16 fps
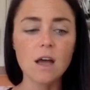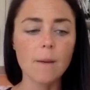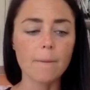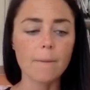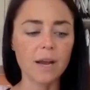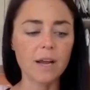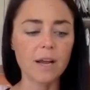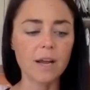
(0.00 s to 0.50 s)

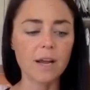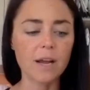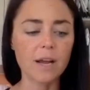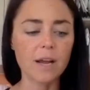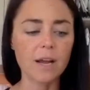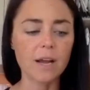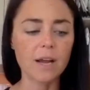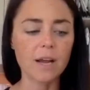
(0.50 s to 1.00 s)
But I
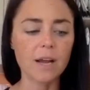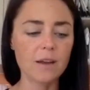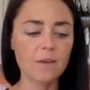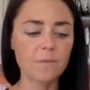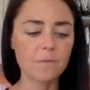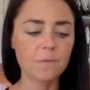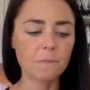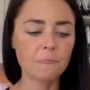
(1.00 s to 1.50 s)
know
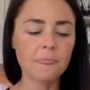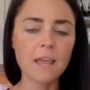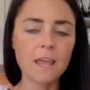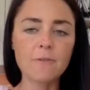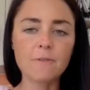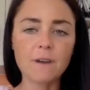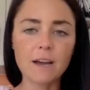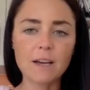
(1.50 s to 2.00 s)
that
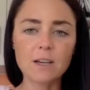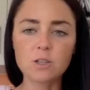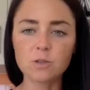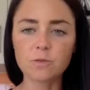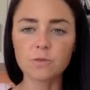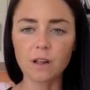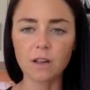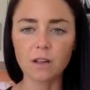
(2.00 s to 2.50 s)
if
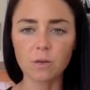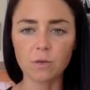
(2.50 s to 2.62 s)
I do